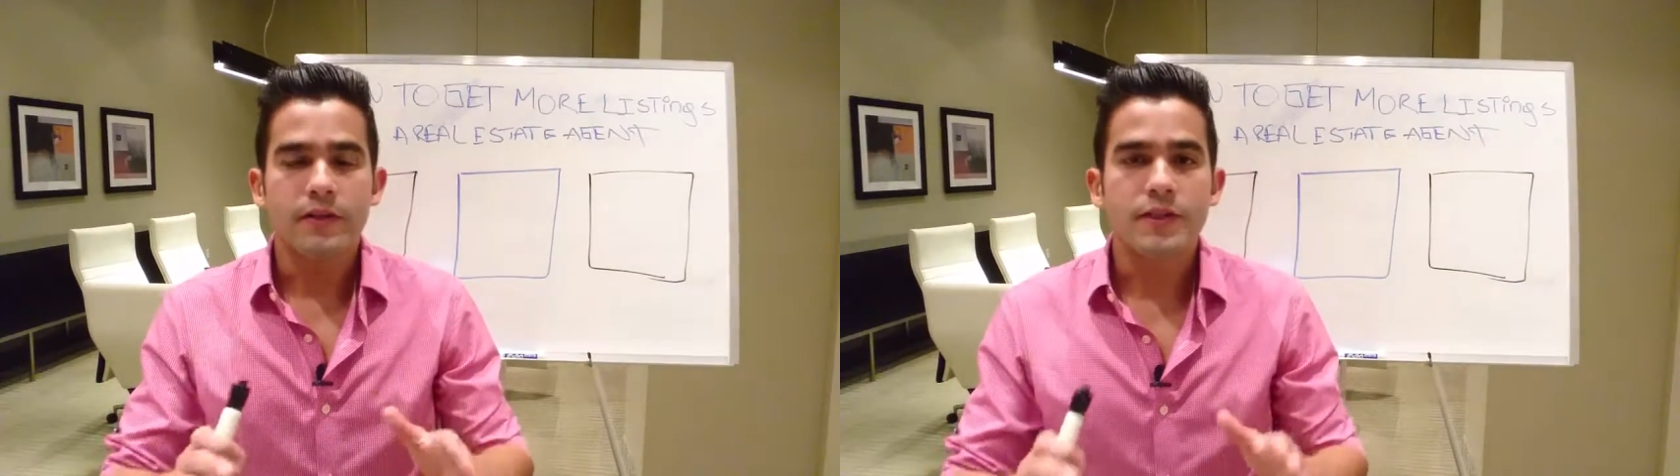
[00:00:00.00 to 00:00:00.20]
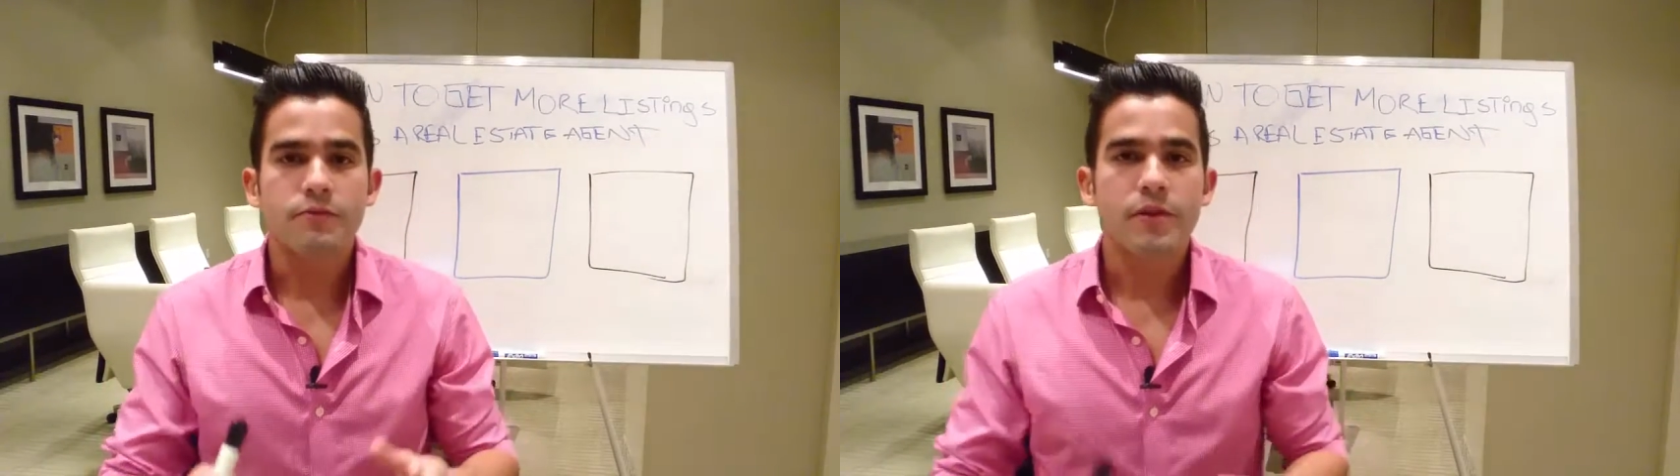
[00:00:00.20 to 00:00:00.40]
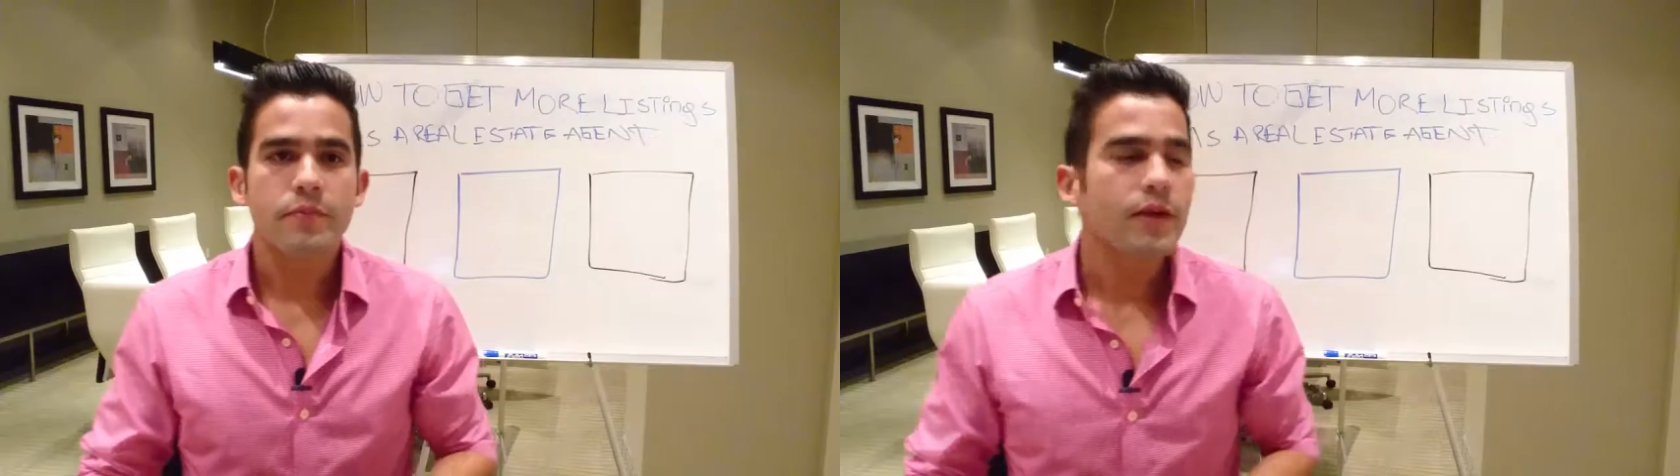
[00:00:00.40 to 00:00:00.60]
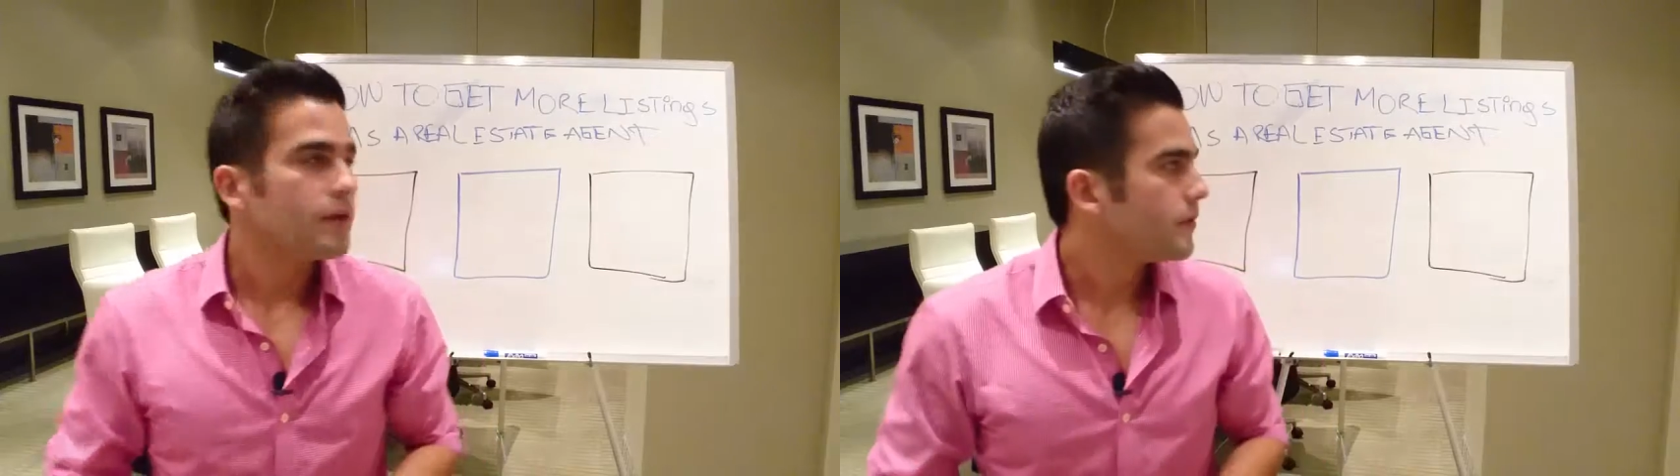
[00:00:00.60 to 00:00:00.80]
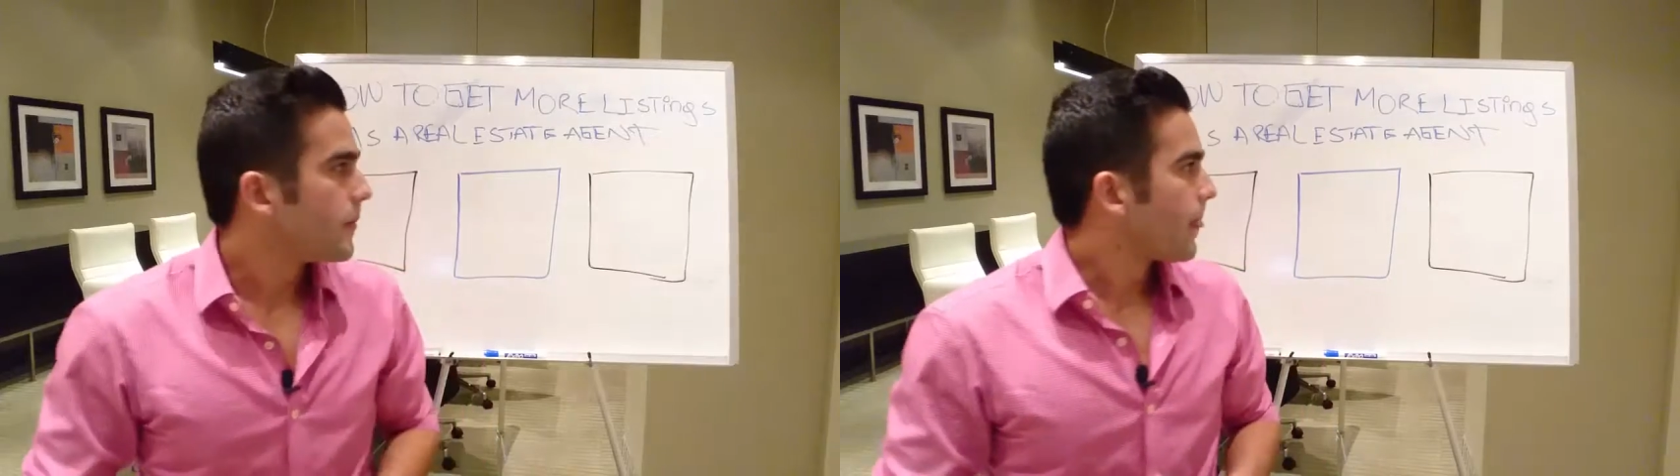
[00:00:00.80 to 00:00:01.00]
in this quick
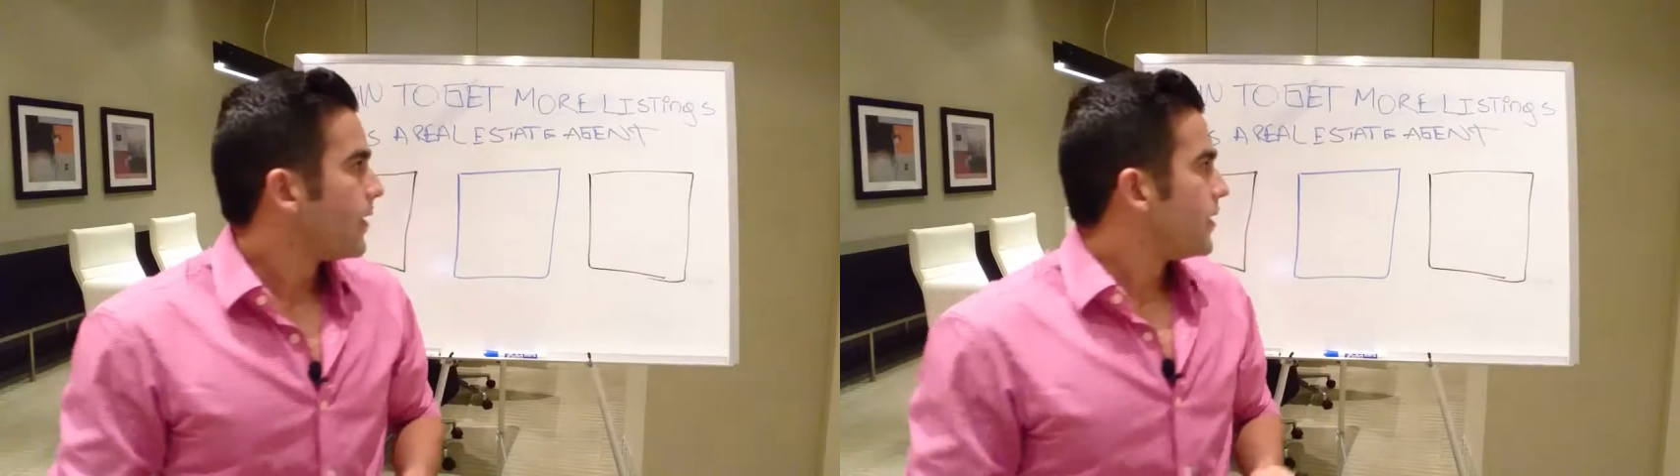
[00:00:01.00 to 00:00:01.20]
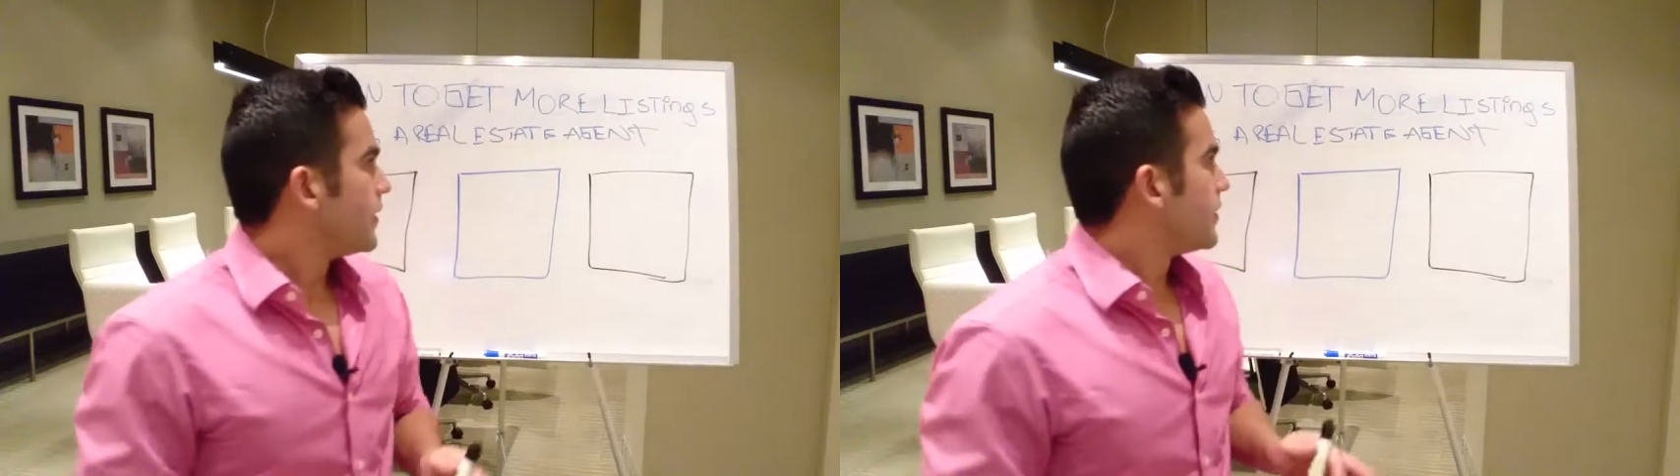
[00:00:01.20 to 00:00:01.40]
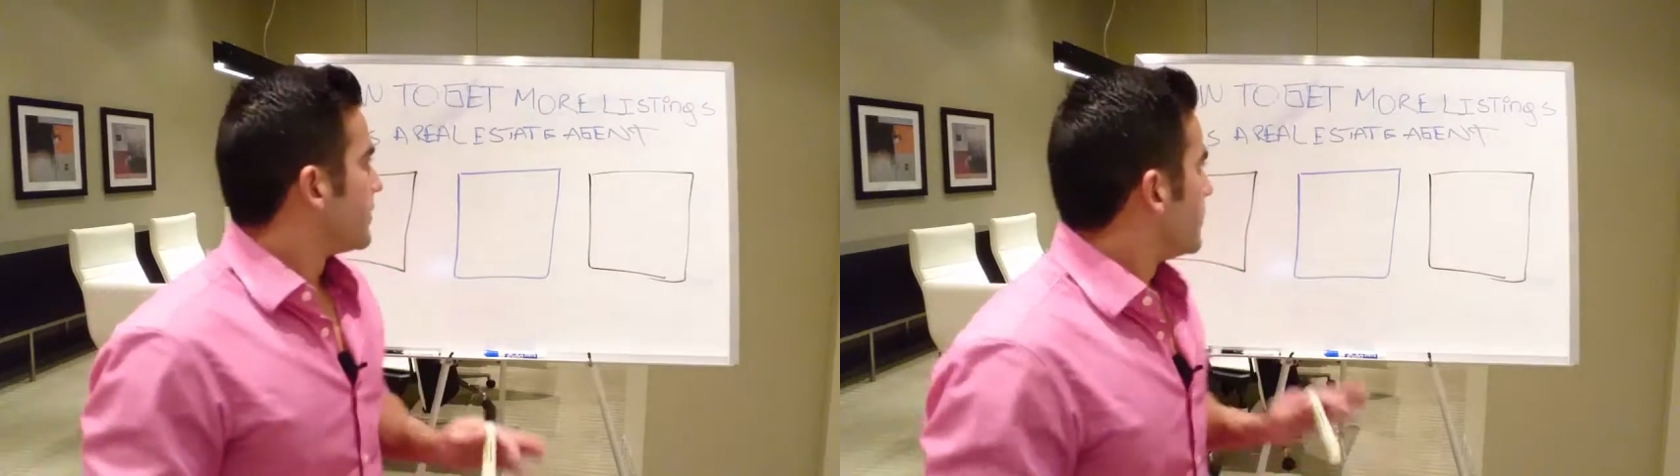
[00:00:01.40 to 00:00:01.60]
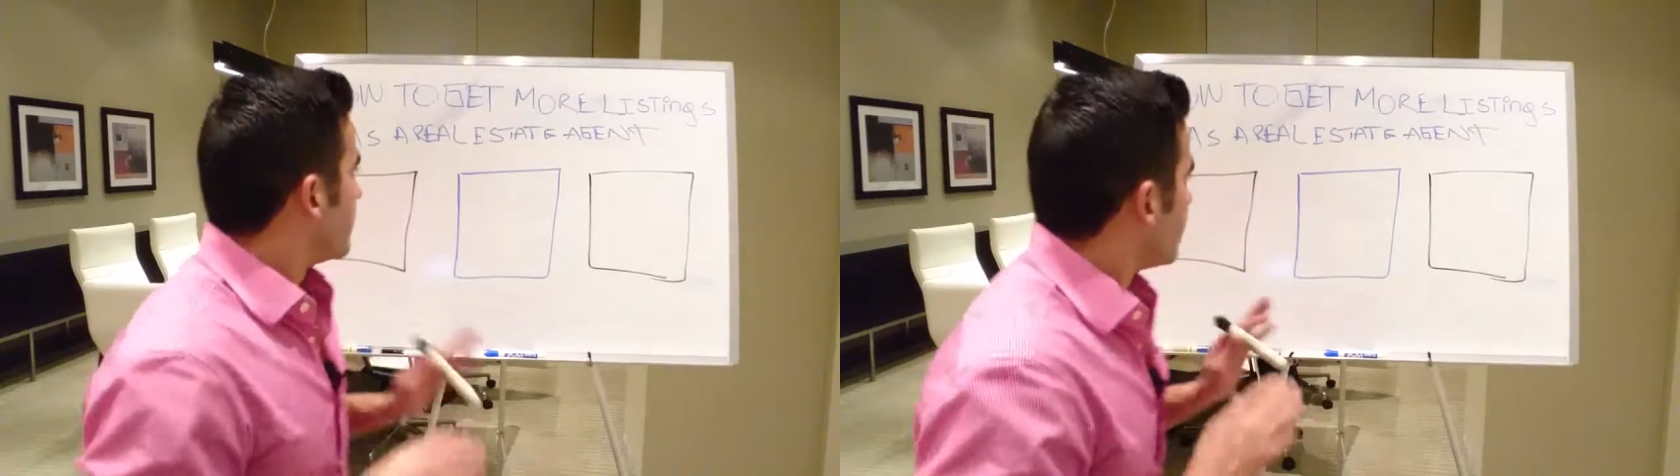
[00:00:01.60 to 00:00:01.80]
video uh,